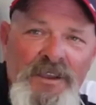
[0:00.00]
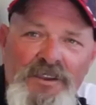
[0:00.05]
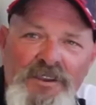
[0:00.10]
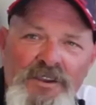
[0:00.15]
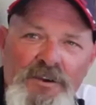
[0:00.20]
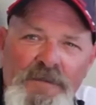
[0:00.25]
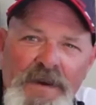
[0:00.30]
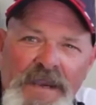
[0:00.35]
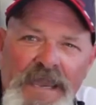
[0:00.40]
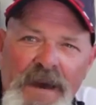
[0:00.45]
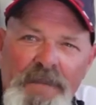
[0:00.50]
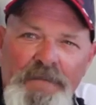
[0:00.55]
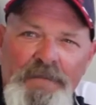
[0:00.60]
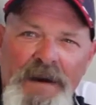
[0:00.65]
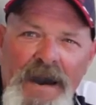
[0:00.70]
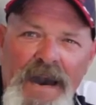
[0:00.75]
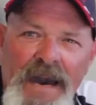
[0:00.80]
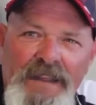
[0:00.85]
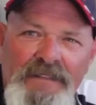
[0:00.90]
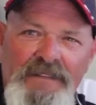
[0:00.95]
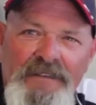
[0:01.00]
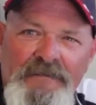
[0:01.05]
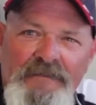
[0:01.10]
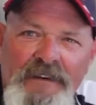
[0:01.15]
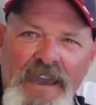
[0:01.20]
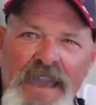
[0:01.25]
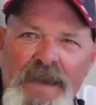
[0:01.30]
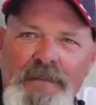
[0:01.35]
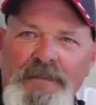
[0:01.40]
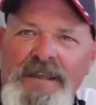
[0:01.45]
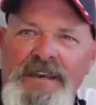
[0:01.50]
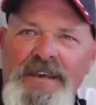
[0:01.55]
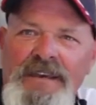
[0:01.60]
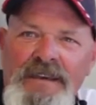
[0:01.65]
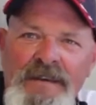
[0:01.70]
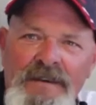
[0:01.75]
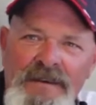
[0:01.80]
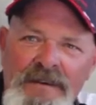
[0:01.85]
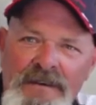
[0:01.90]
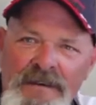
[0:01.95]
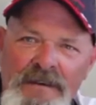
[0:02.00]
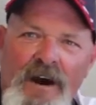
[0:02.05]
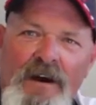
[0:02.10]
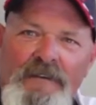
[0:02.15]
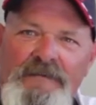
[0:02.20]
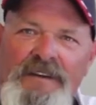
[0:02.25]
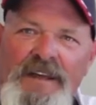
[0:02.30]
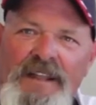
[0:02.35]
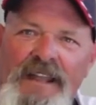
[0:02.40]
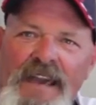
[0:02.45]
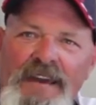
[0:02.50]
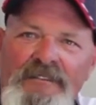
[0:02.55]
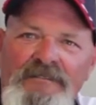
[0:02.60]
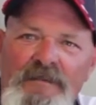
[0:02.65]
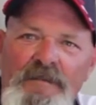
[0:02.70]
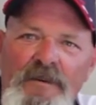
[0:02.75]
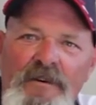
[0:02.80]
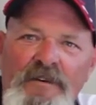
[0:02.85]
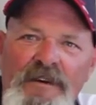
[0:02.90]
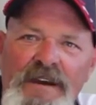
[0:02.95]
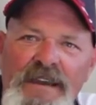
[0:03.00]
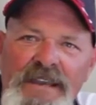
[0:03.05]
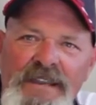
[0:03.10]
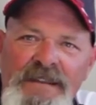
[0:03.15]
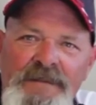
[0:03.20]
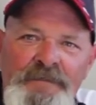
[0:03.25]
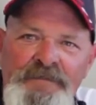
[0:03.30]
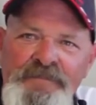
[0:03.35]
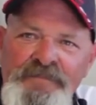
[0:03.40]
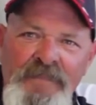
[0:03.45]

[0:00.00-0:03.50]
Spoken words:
You'll become part of the family of Caloundra Marine